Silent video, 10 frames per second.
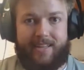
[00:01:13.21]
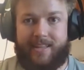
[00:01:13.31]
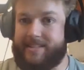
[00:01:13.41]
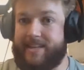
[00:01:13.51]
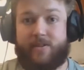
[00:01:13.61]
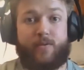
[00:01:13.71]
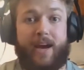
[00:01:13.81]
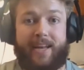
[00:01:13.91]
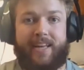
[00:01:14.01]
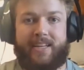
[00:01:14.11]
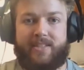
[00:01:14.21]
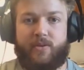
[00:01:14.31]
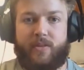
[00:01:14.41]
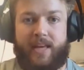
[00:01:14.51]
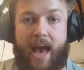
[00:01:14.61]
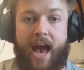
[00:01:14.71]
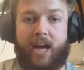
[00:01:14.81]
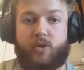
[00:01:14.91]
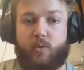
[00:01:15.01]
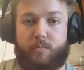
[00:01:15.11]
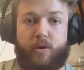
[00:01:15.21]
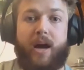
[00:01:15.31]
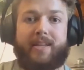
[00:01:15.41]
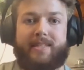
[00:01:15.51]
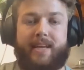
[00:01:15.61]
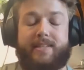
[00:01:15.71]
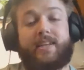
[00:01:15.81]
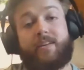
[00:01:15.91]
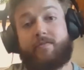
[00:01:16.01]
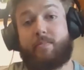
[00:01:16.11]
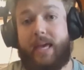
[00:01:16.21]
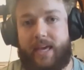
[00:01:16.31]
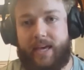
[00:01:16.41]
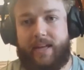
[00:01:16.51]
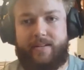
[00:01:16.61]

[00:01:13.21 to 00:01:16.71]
let's get right into the actual process of making it.